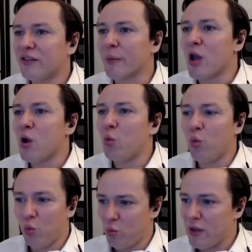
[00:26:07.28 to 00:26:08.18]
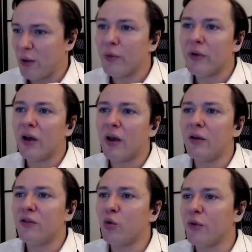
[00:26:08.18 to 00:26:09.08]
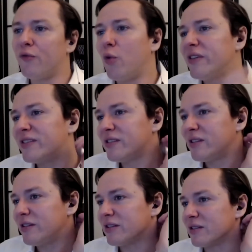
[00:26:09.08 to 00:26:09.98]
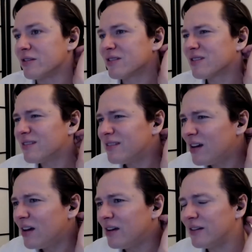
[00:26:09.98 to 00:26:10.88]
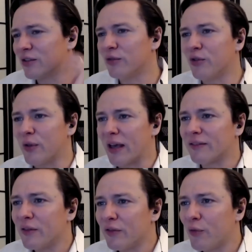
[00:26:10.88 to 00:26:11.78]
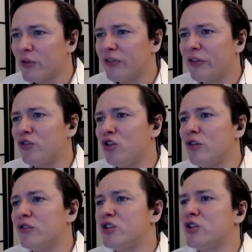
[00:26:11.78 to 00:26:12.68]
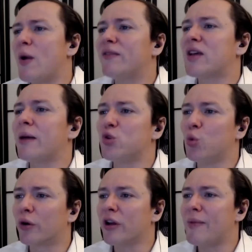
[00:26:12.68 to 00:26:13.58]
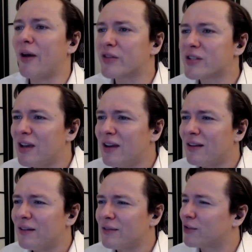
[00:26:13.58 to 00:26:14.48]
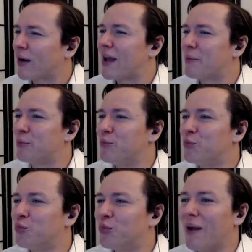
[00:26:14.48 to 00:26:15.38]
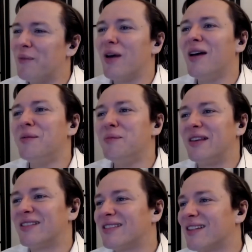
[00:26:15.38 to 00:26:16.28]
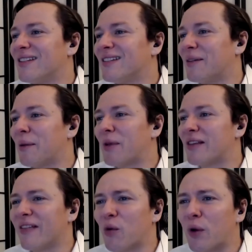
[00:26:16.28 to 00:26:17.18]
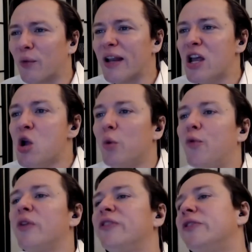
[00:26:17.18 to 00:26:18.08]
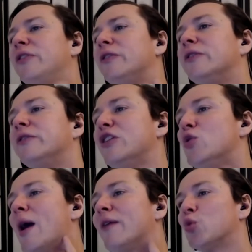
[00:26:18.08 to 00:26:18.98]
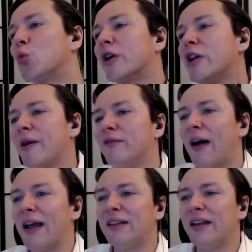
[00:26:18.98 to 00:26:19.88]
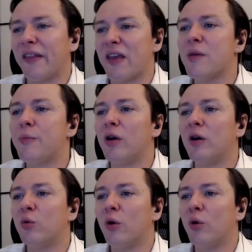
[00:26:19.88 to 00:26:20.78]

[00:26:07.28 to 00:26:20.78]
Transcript: up, yeah, uh, so with voice assistance, uh, so so yeah, the, the voice assistance. Do, do, you have time to worry about? Sorry, I'm I'm uh, miss. Uh, I, I'm not saying that quite right. With voice assistance, did you have to worry about violating the HIPAA